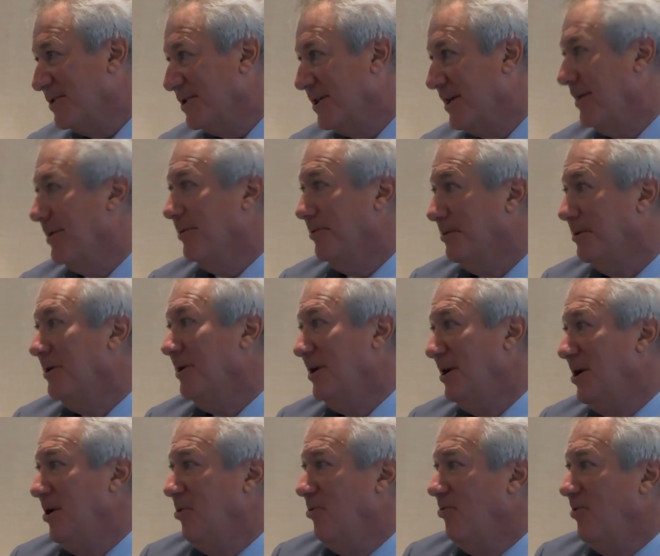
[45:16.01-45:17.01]
So
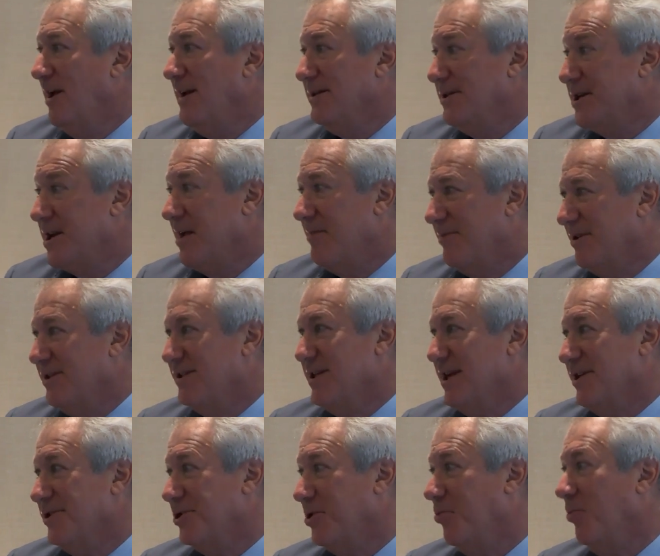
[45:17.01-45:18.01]
rent
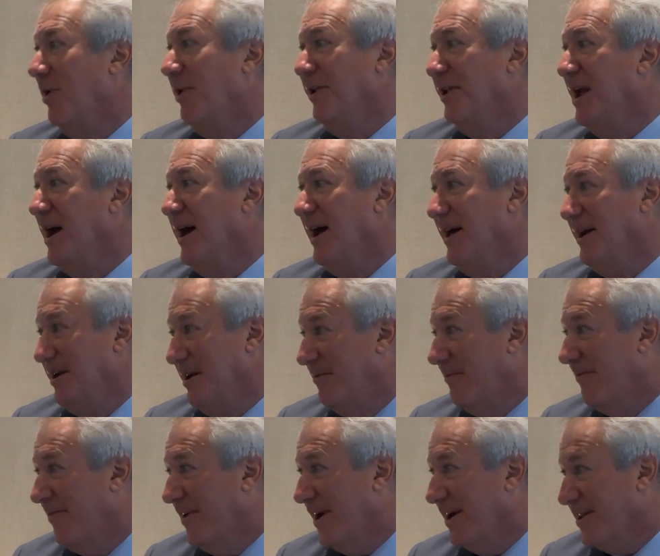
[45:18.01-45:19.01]
stabilization will not
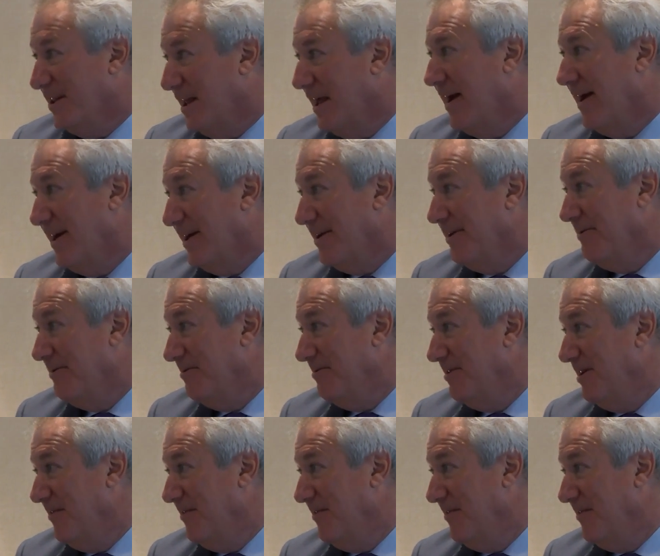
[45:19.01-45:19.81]
affect that,